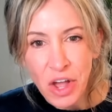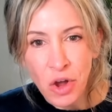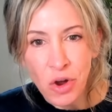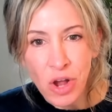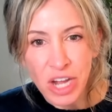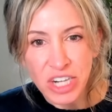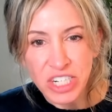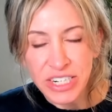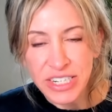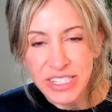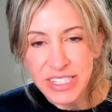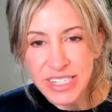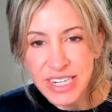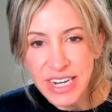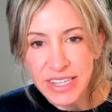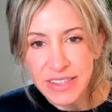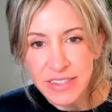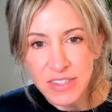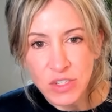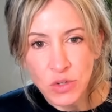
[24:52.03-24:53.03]
Oh gosh, it can
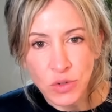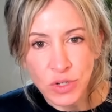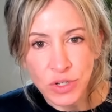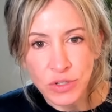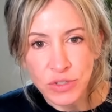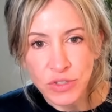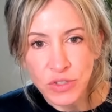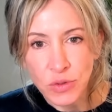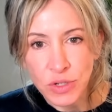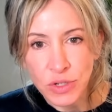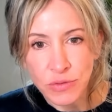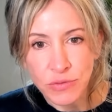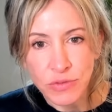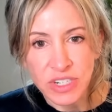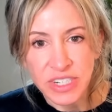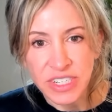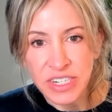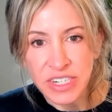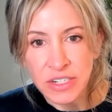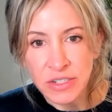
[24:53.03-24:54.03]
stay in the soil, soil
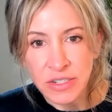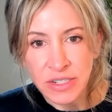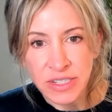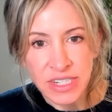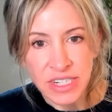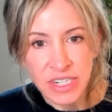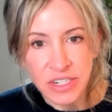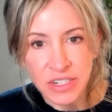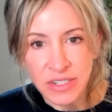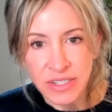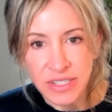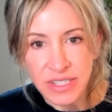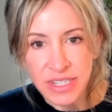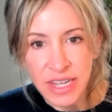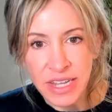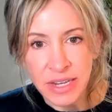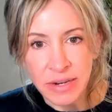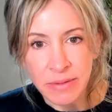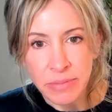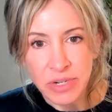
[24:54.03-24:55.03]
for years and years,
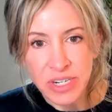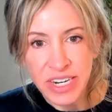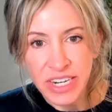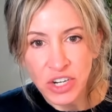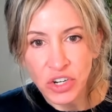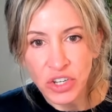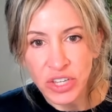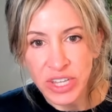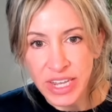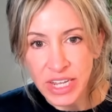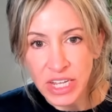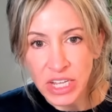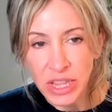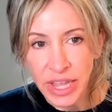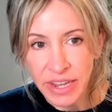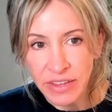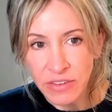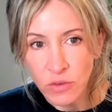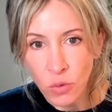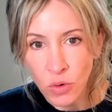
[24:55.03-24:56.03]
and particularly in
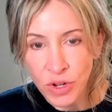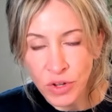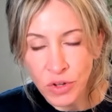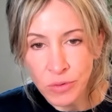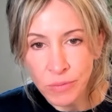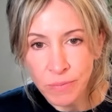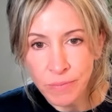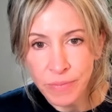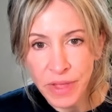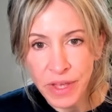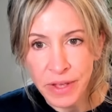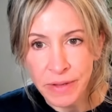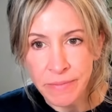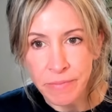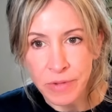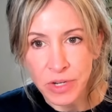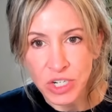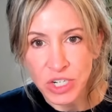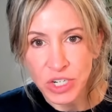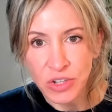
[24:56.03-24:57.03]
clay soil,
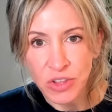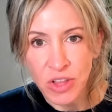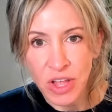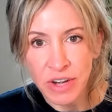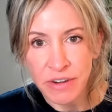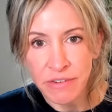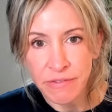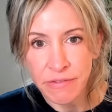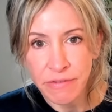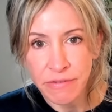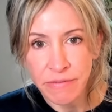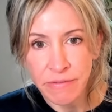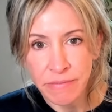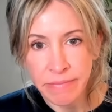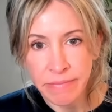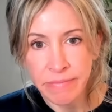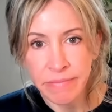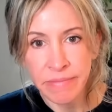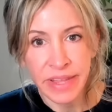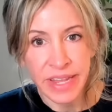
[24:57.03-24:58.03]
um, which a lot of
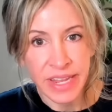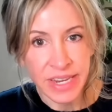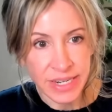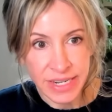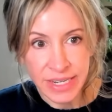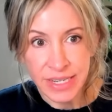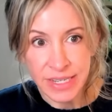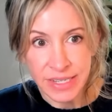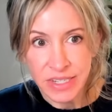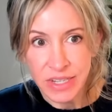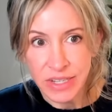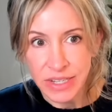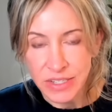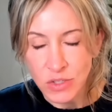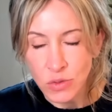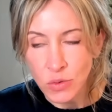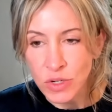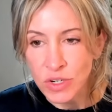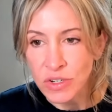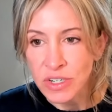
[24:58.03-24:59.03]
land is clay
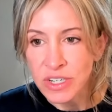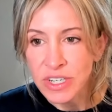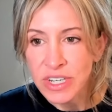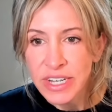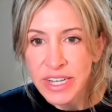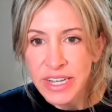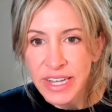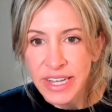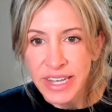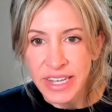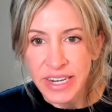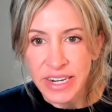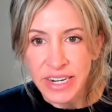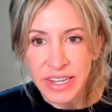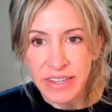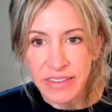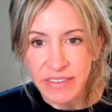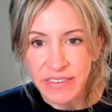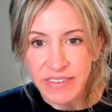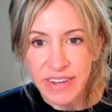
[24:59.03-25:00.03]
soil. It
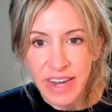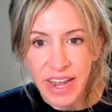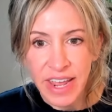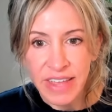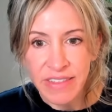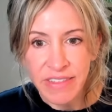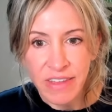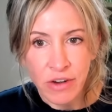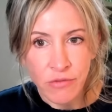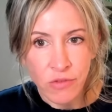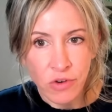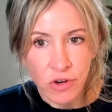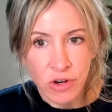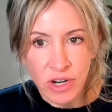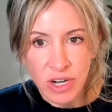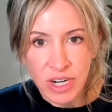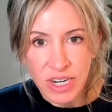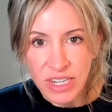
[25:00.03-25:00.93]
can stay in there for